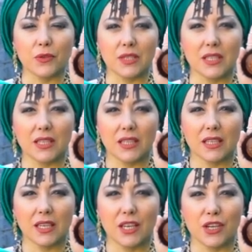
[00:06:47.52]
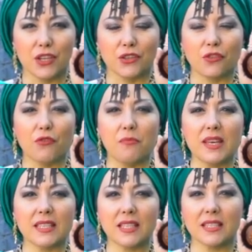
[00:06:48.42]
Feel that,
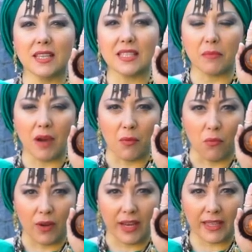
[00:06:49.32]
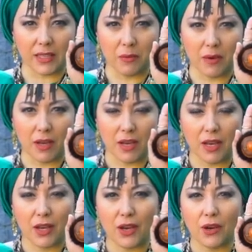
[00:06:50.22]
along with the amulet,
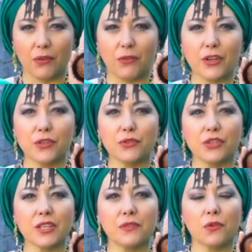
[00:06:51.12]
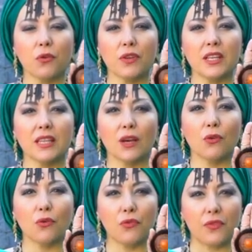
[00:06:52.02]
confidence,
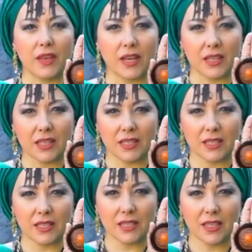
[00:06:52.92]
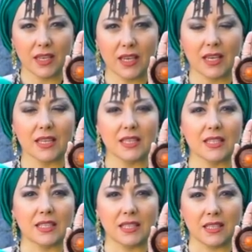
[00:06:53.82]
strength,
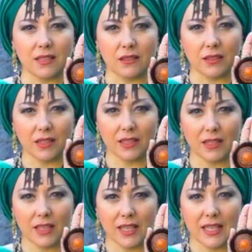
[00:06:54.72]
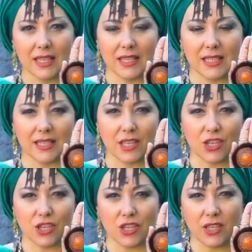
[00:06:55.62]
and protection enter
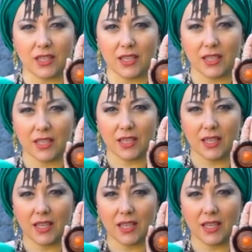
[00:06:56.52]
your life.